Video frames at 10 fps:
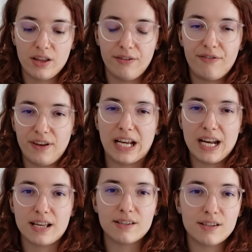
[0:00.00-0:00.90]
the
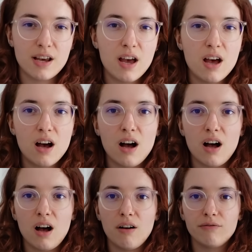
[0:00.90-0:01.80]
thickness
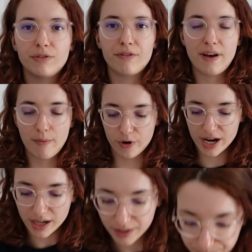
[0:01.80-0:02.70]
of the fabric.